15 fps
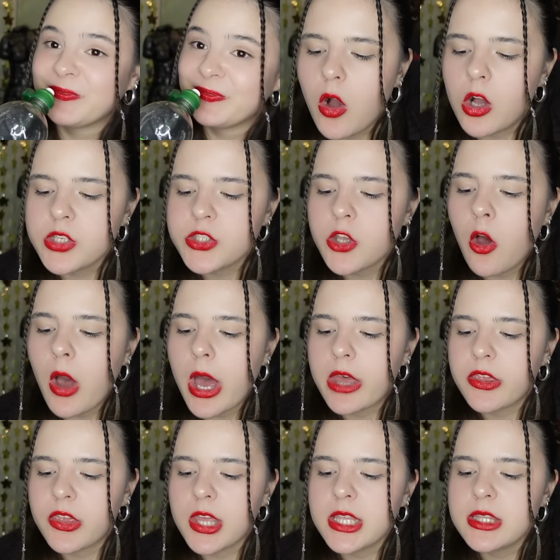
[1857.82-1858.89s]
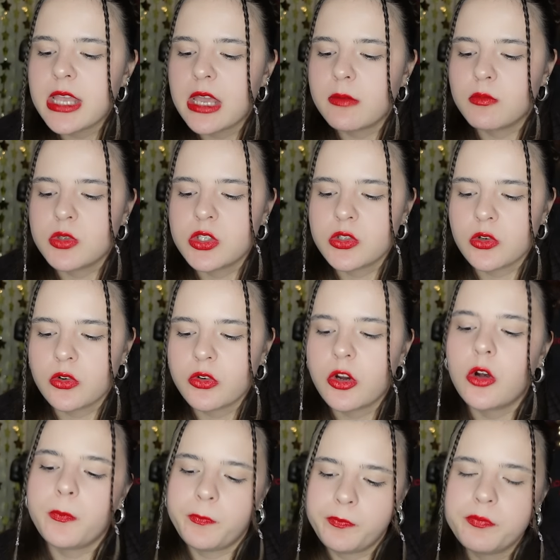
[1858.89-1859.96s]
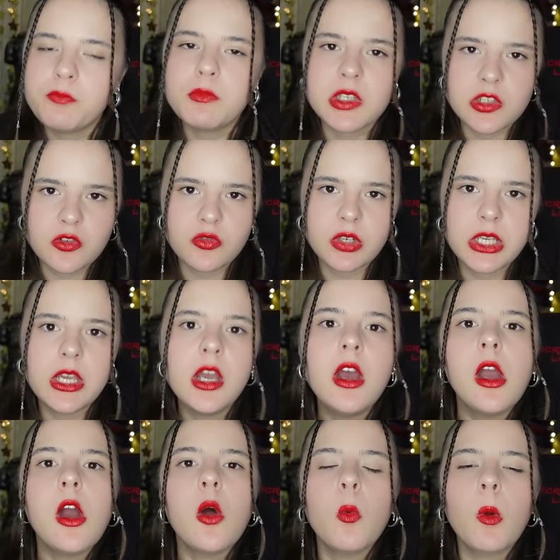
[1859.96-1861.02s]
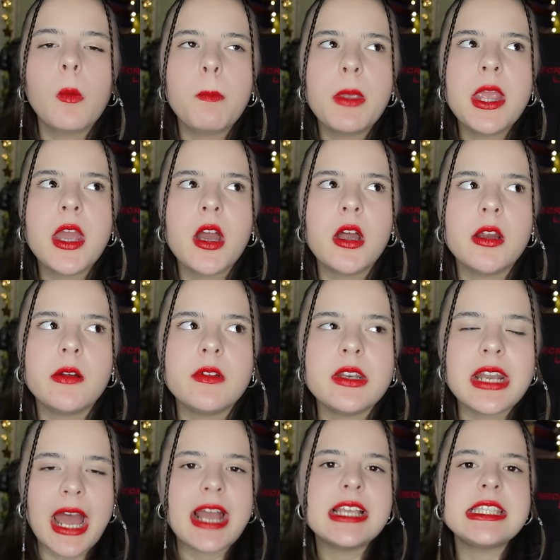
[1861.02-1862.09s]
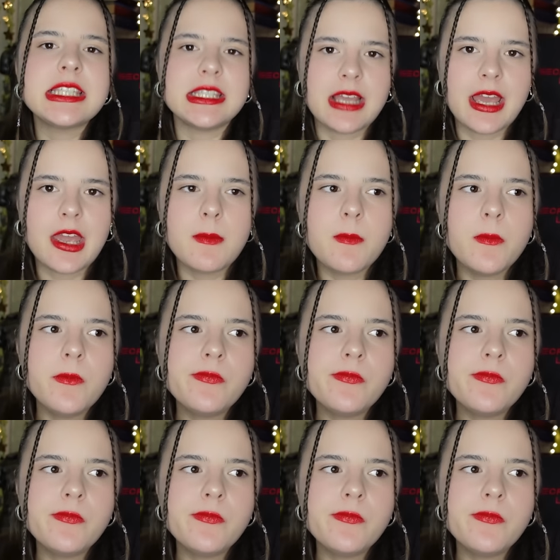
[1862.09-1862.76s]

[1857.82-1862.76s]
Also, I think that Misery would be a nice name.